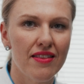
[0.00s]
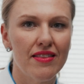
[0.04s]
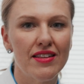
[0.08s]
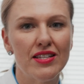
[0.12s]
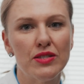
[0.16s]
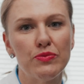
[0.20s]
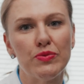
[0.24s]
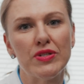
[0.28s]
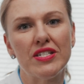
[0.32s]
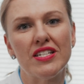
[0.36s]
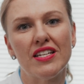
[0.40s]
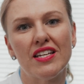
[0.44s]

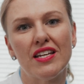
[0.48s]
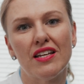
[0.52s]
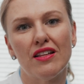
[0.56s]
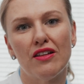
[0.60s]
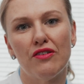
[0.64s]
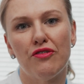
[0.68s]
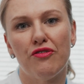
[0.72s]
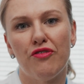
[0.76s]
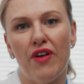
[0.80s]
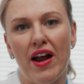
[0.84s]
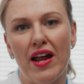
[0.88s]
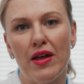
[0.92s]
This particular
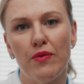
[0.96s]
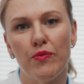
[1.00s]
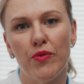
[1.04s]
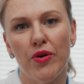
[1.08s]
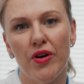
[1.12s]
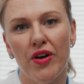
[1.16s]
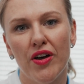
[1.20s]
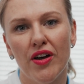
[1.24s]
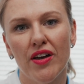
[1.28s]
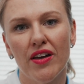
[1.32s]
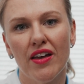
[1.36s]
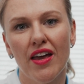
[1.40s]

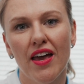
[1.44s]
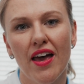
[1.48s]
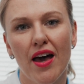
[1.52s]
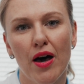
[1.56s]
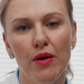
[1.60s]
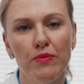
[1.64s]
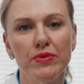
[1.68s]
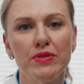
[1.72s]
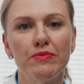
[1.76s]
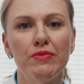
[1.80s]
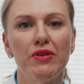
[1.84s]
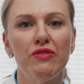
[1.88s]
framework
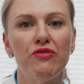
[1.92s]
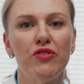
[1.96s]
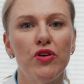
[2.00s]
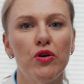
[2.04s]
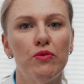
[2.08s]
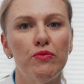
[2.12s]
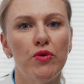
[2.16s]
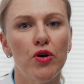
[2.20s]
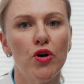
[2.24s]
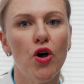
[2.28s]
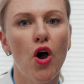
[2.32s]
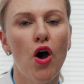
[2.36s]
helps me feel
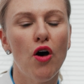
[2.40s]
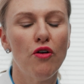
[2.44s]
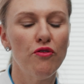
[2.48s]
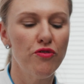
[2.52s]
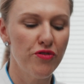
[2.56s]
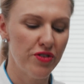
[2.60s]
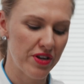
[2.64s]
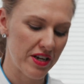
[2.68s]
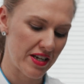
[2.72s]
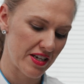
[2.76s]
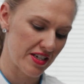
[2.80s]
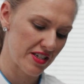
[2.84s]
more
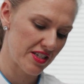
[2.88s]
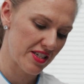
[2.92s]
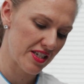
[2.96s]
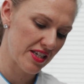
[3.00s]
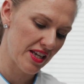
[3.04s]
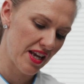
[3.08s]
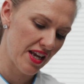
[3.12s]
confident